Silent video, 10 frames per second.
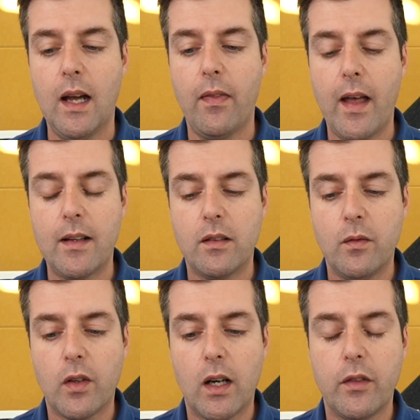And that's
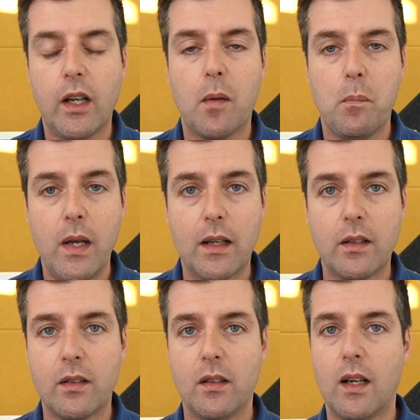involving a
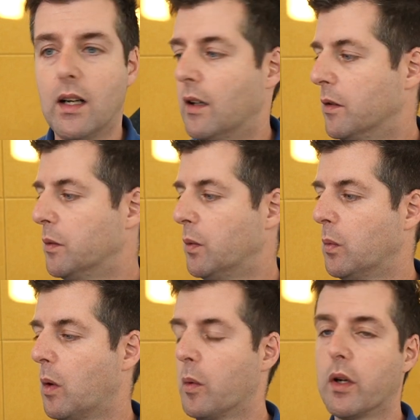mix of
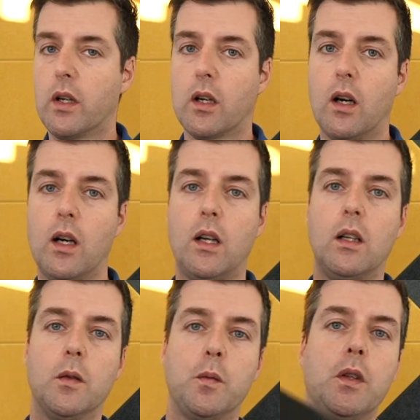what we're gonna
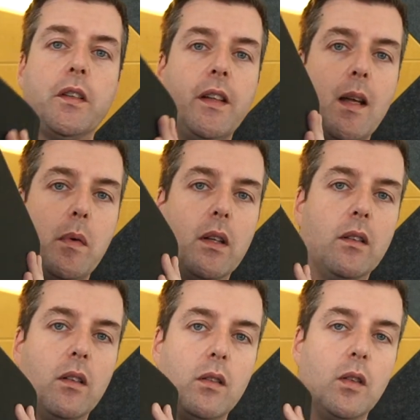call full
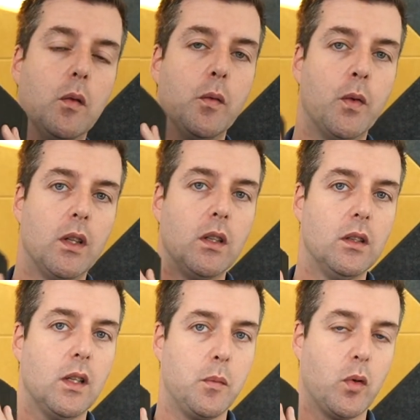Sabins, so
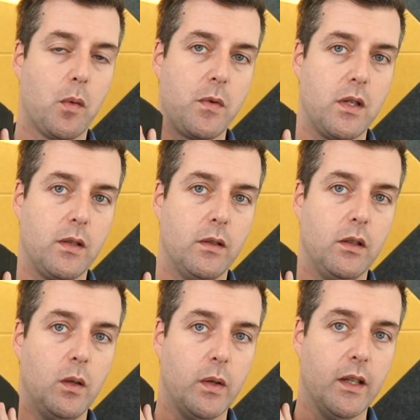full absorption
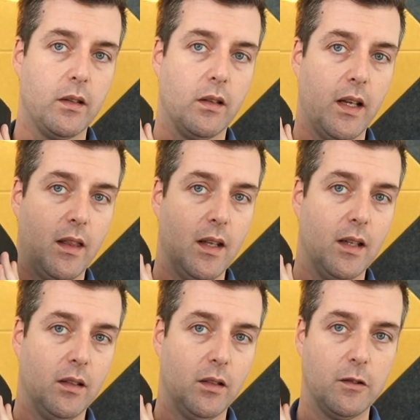units like
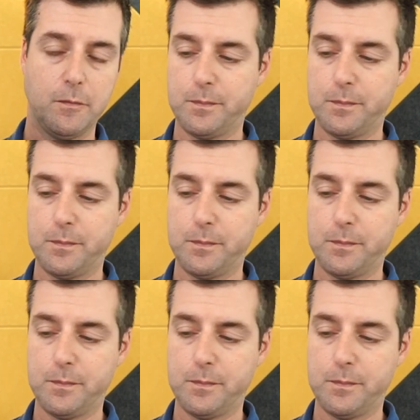this,